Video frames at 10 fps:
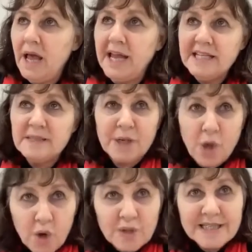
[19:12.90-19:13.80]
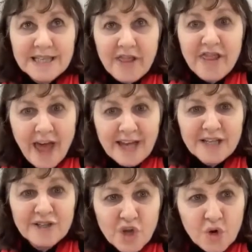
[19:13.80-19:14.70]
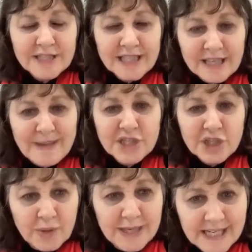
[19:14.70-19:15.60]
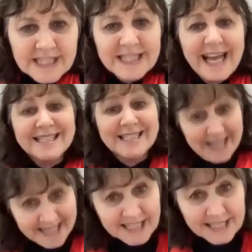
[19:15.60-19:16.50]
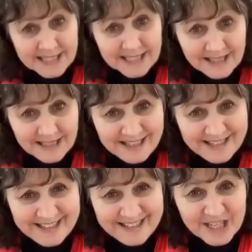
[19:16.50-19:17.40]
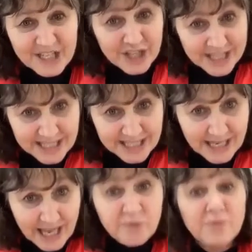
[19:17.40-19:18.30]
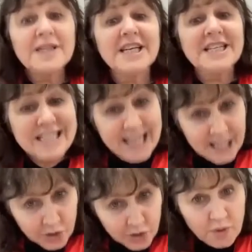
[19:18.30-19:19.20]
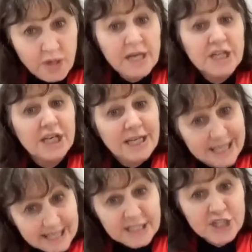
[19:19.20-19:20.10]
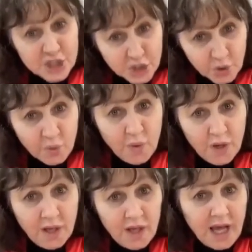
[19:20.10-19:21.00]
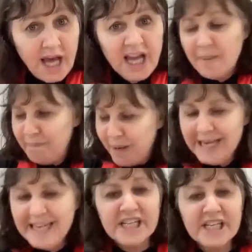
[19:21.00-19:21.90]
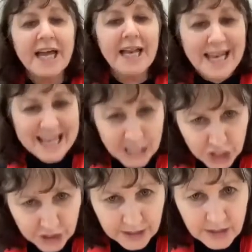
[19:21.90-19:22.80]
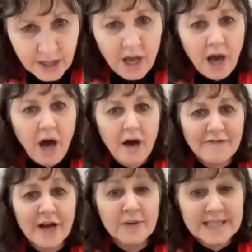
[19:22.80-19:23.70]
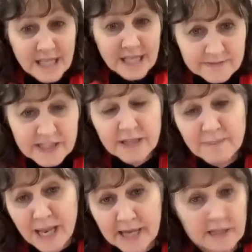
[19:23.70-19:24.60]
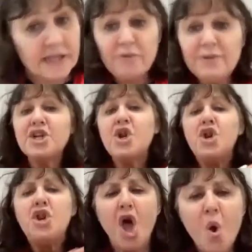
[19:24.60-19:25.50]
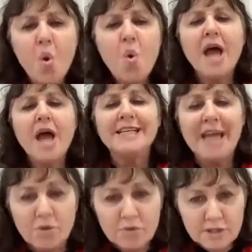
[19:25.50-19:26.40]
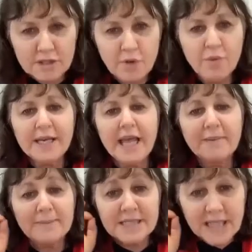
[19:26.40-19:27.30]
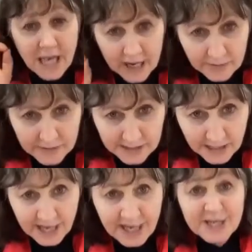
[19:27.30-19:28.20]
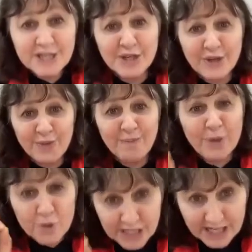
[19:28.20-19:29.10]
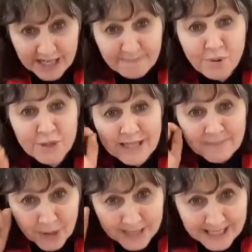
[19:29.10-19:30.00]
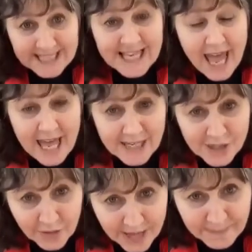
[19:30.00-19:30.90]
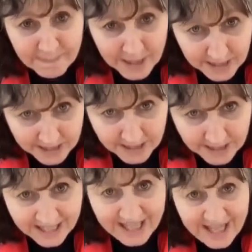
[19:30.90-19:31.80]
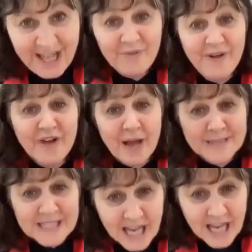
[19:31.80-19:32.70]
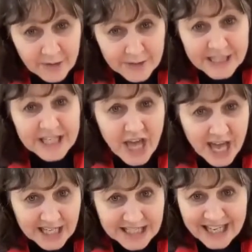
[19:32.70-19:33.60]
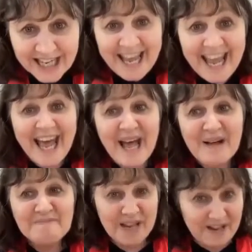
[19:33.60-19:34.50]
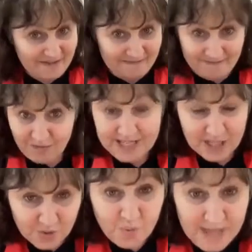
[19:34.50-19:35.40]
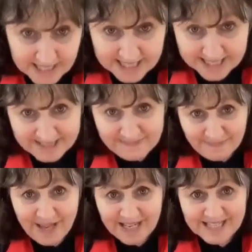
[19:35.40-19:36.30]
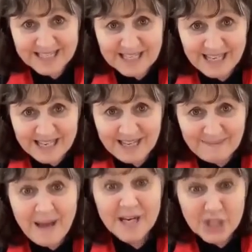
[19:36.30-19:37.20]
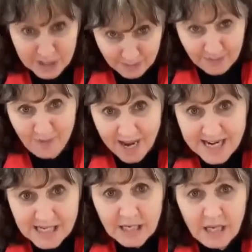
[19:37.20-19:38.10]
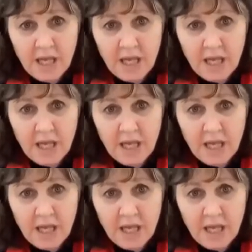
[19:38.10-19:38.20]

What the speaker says: it's because that toxic masculinity has led us to this and will continue to lead us to a complete annihilation of ourselves and the planet. There is no doubt we came as close to Putin pressing his hand on that button. We've come as close to that in recent weeks as is imaginable, right?